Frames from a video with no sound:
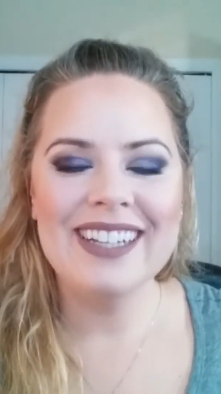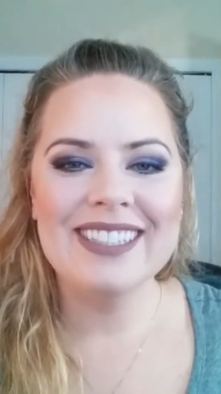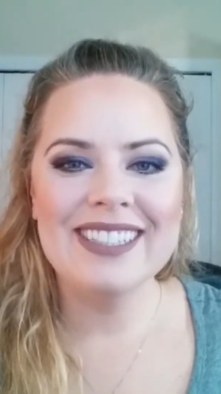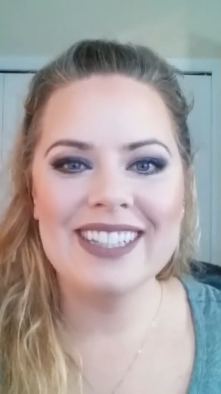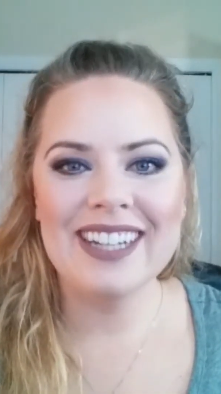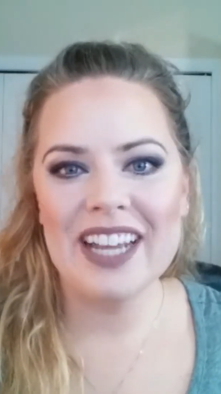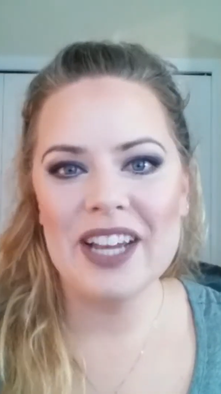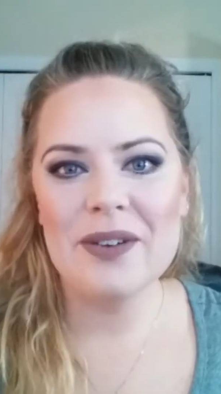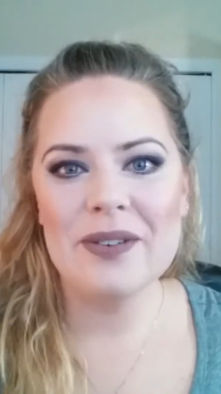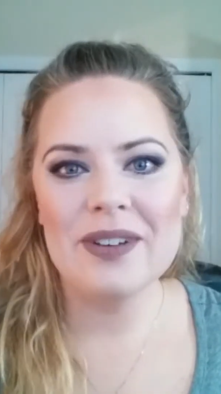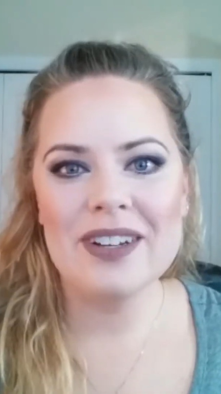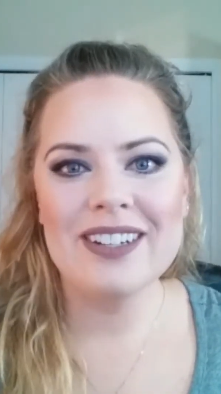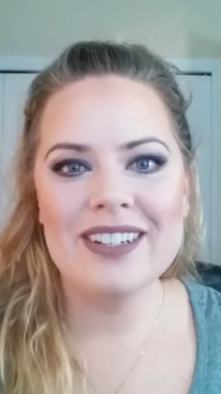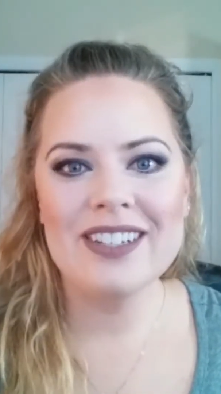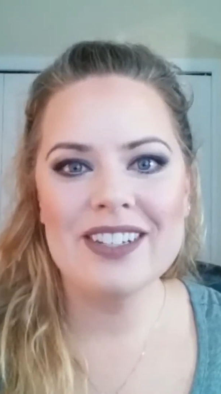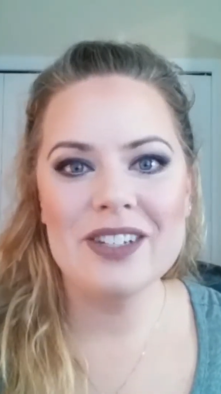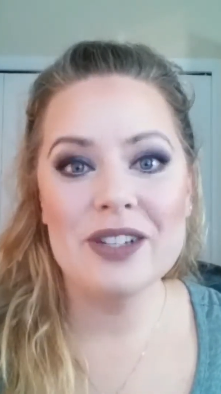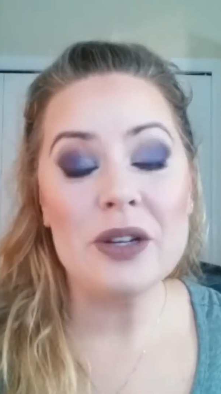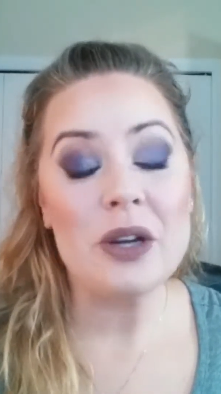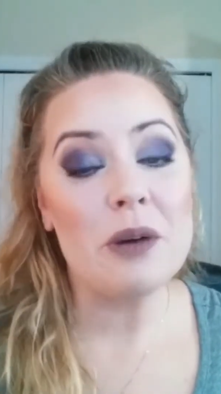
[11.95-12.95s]
Today I wanted
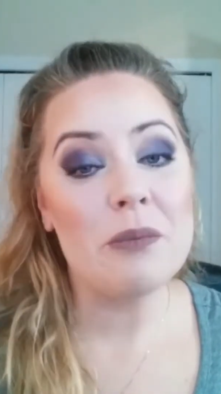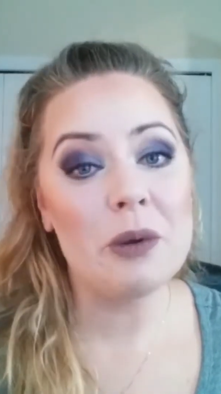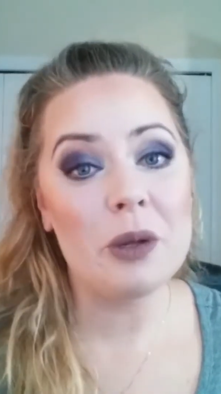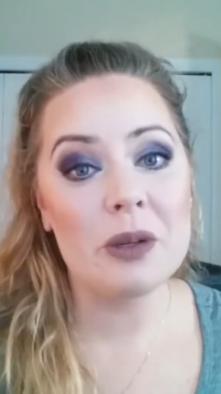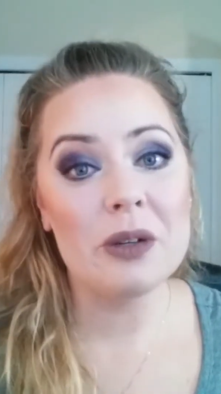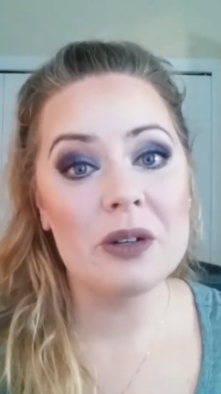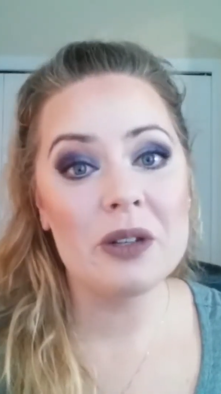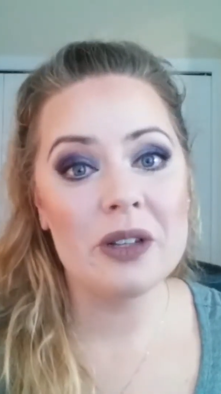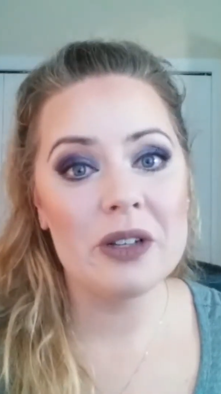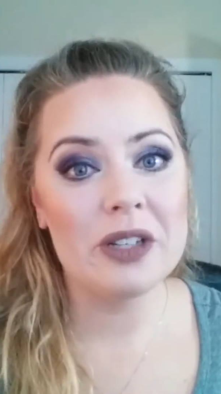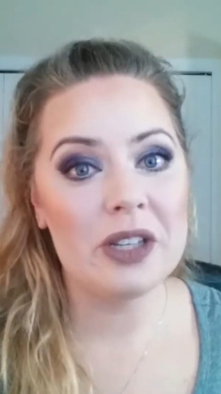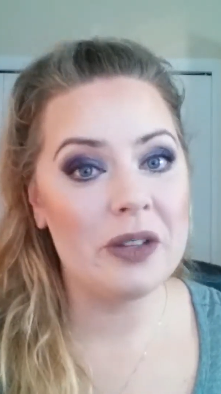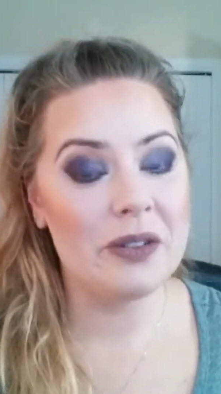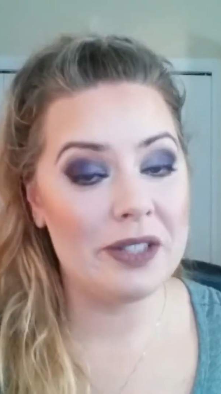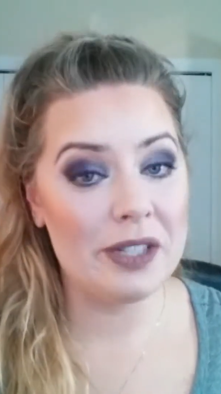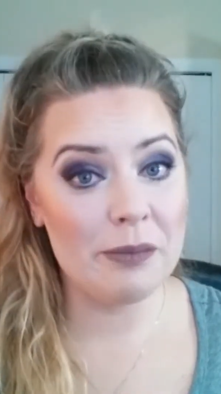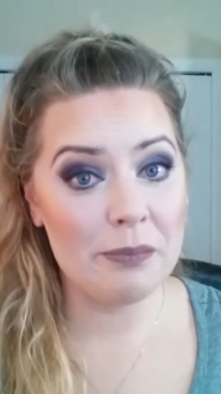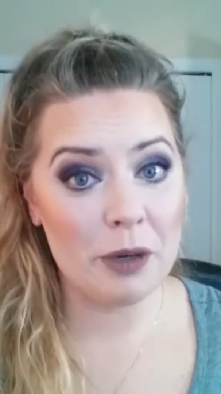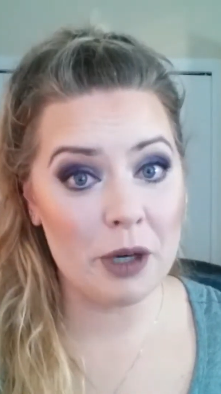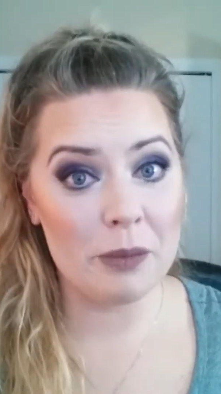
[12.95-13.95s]
to do a bolder look
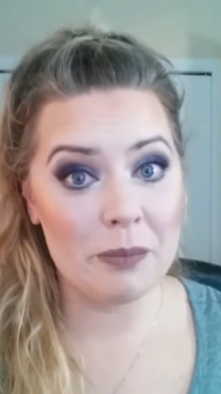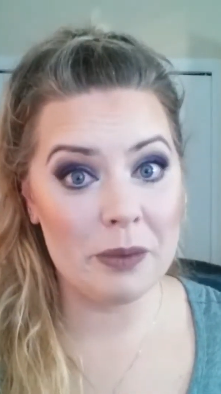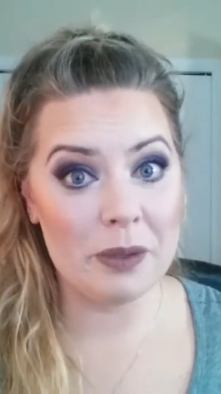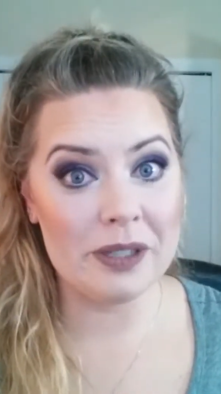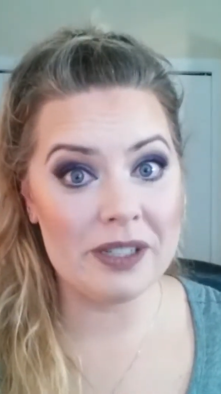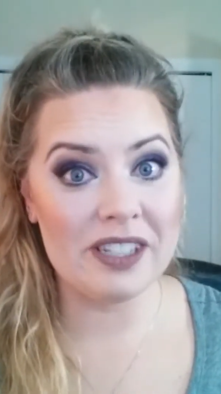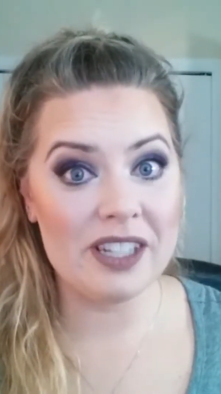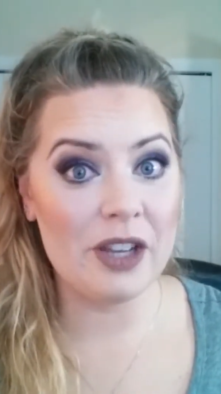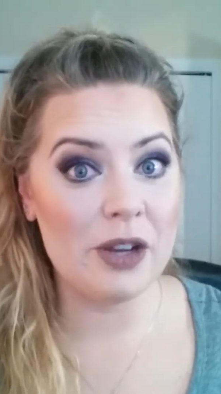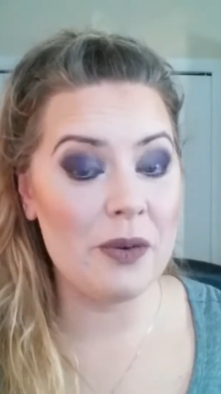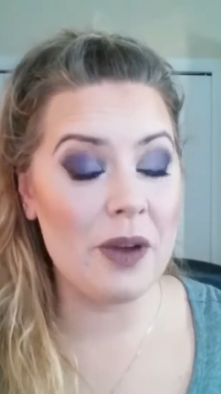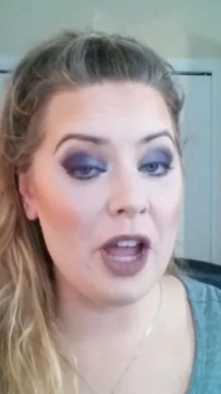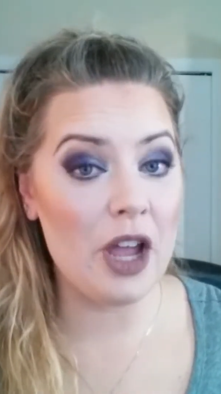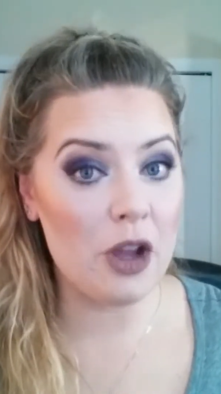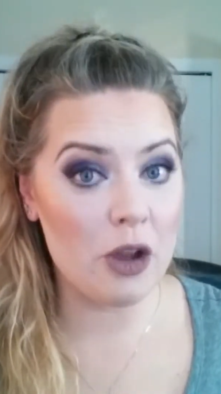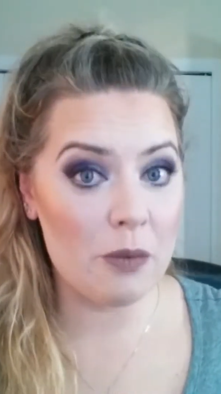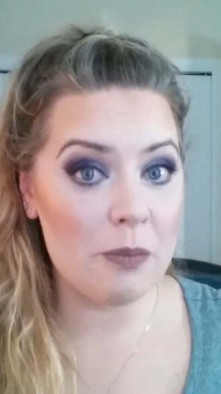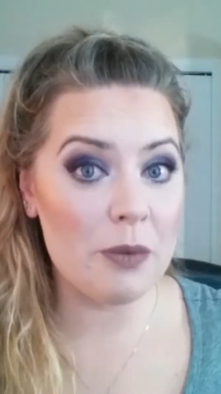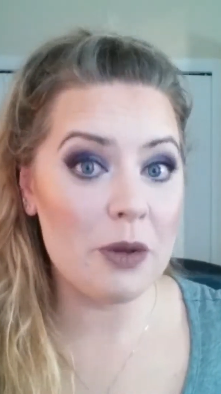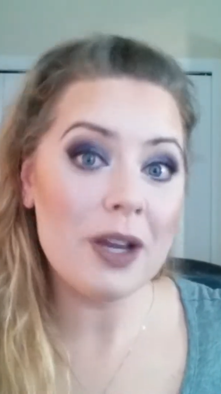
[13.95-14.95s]
using purple, so I
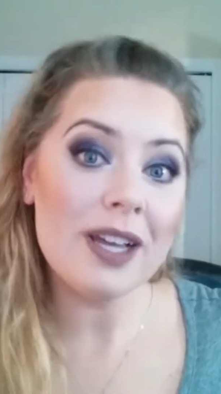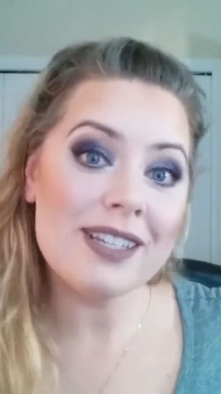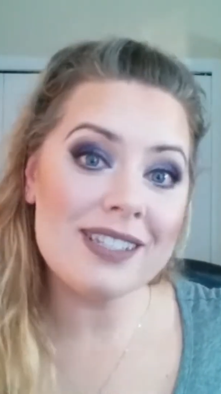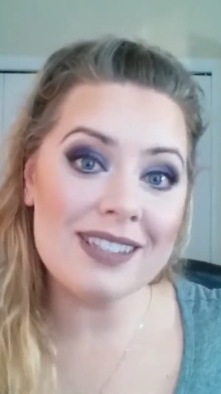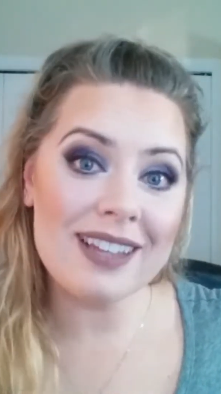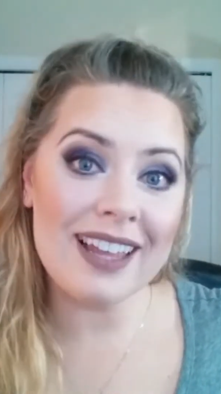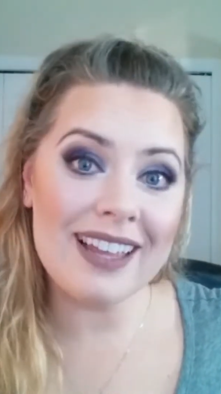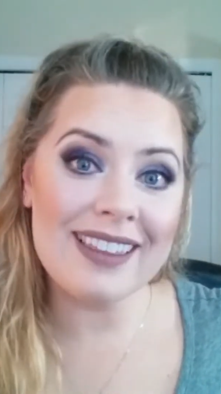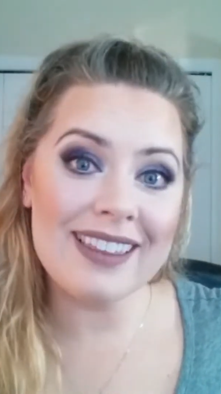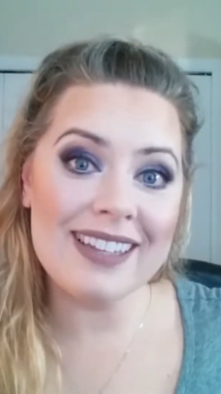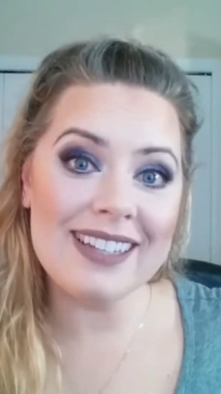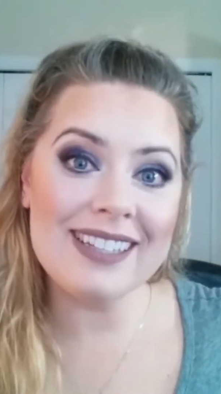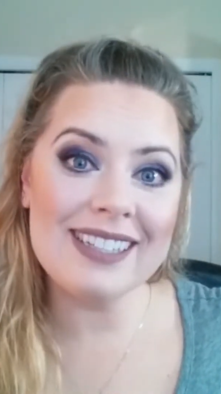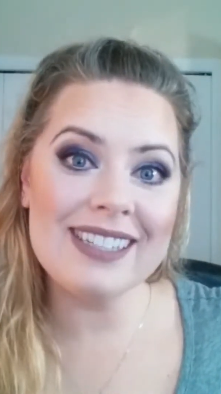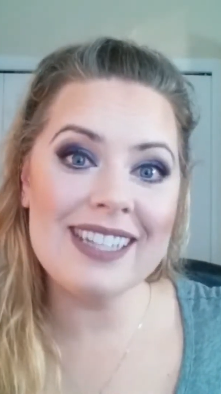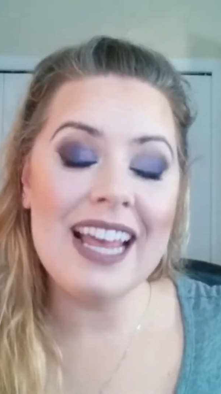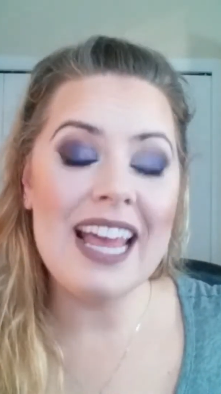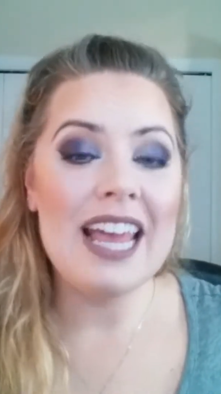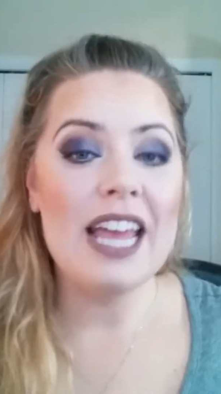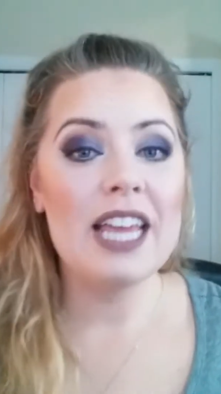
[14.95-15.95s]
hope you guys like this.